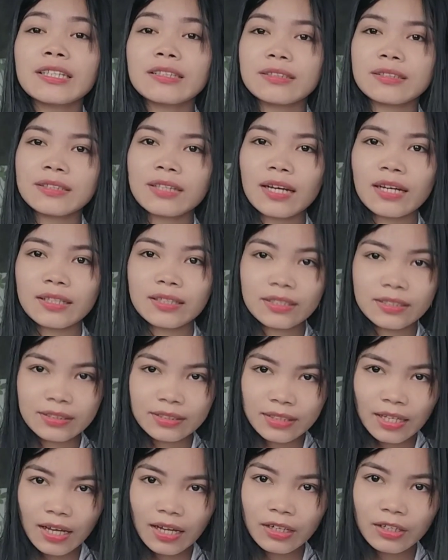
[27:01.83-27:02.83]
inside the
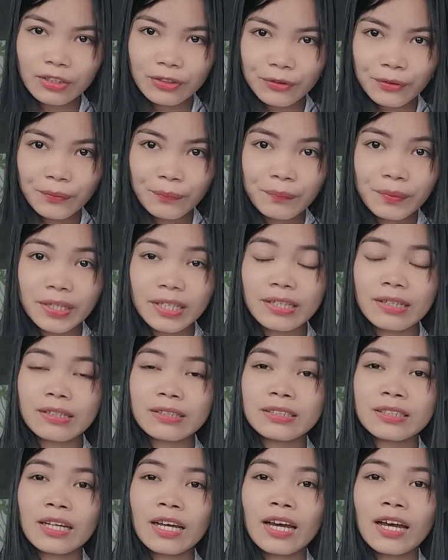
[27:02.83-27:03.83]
stockroom
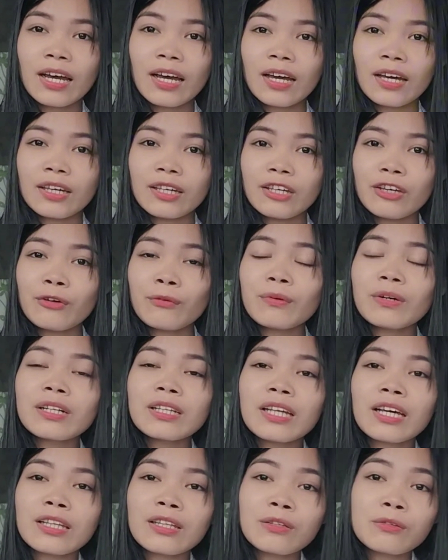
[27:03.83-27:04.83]
because you
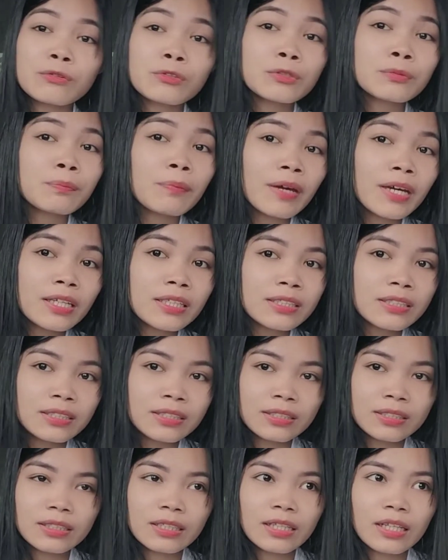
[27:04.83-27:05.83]
will not use
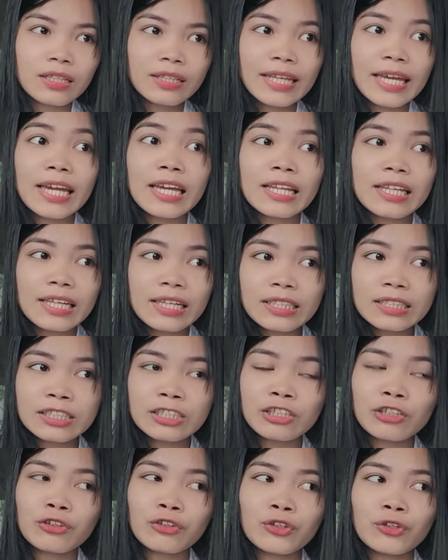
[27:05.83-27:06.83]
paints daily,
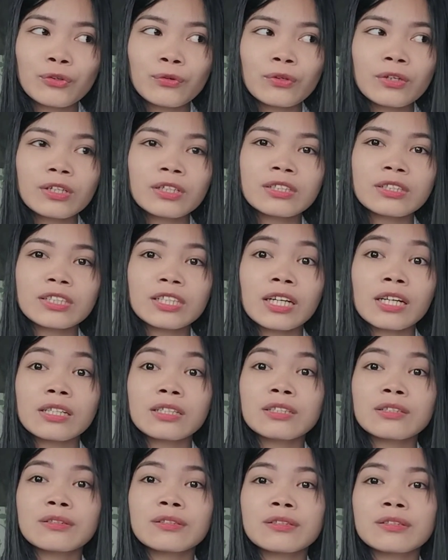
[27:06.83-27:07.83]
so you will
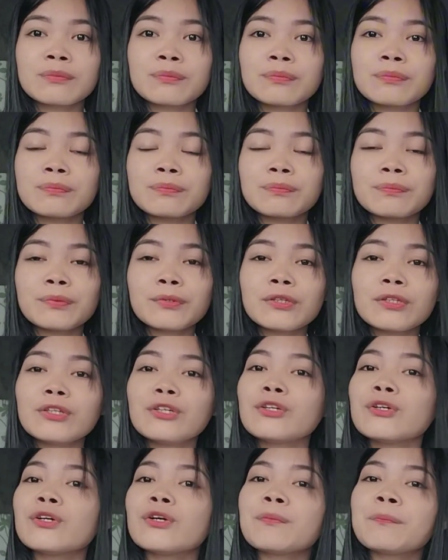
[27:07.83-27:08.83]
just put
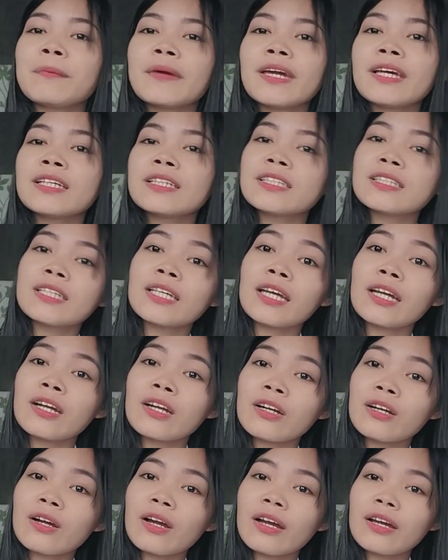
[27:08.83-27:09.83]
your paints
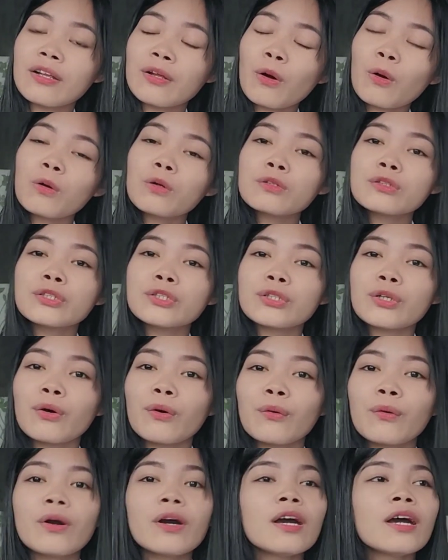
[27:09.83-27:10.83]
there, and
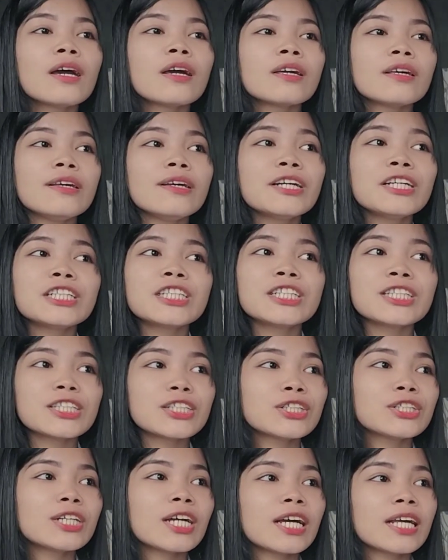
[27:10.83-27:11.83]
also your
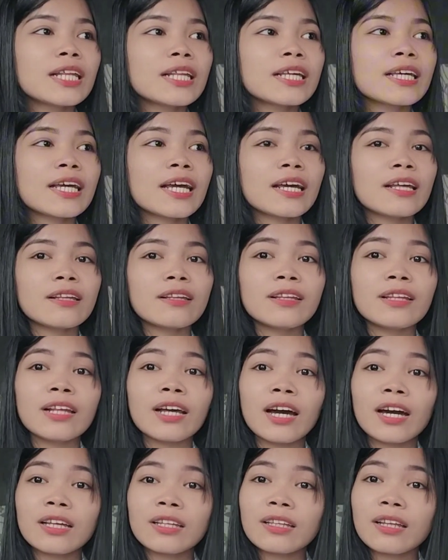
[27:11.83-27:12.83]
children
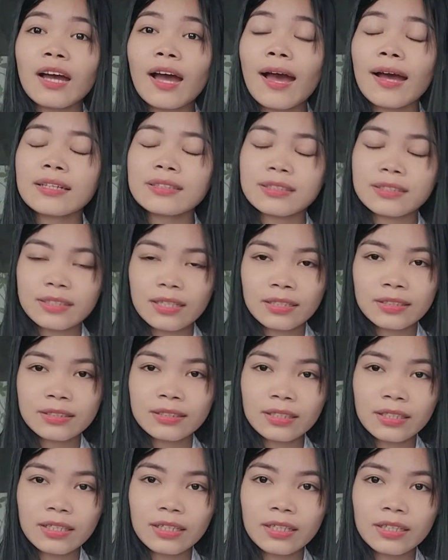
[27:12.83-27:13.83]
cannot
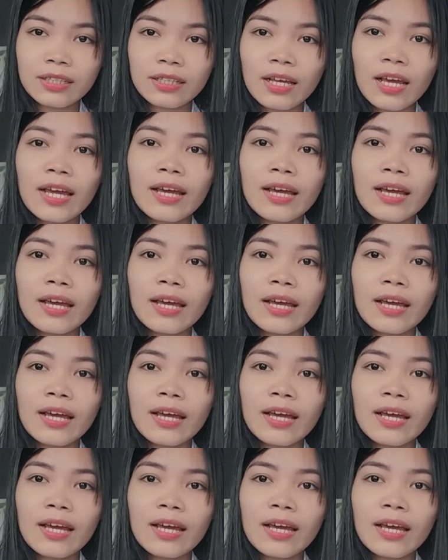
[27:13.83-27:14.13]
access it